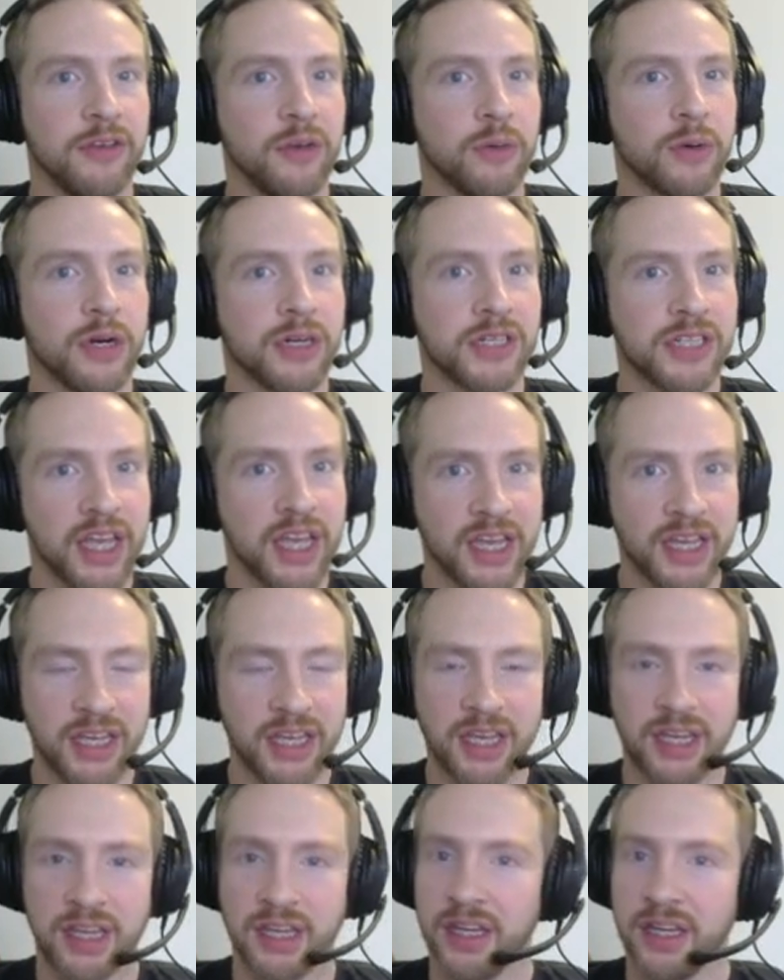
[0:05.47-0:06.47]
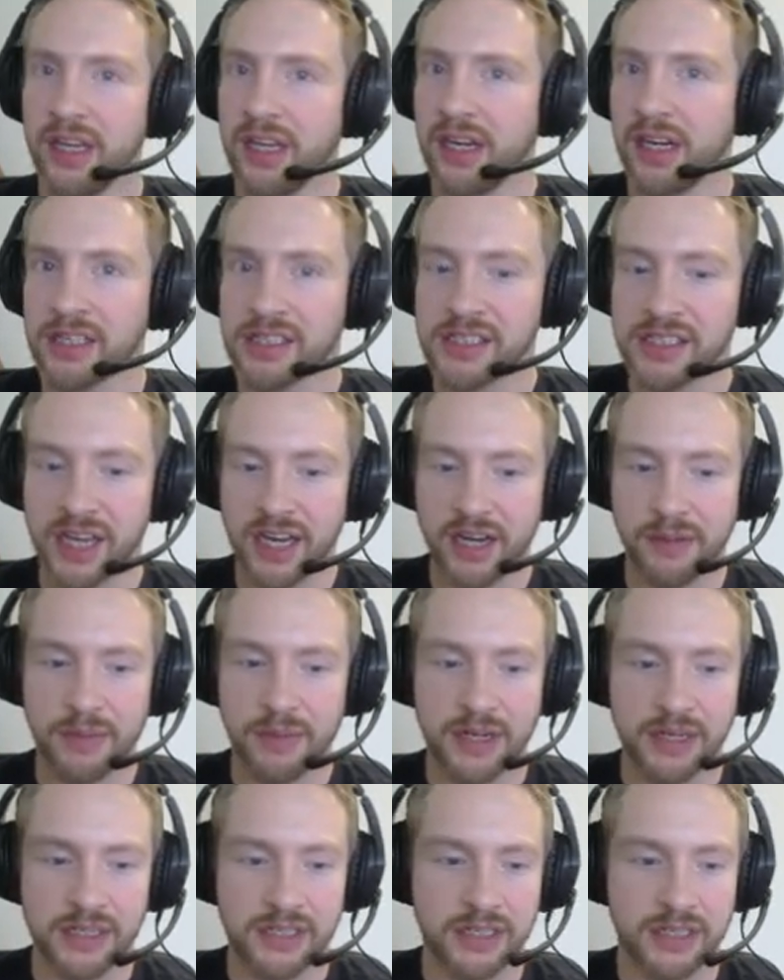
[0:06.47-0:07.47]
you are taking an
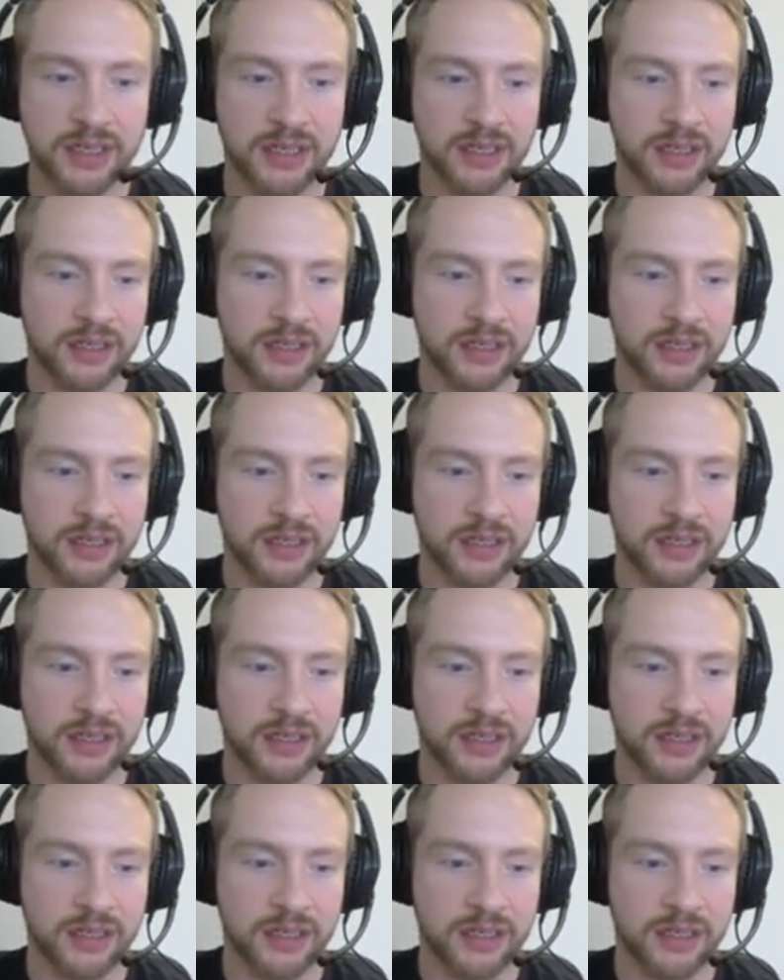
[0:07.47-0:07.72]
assignment,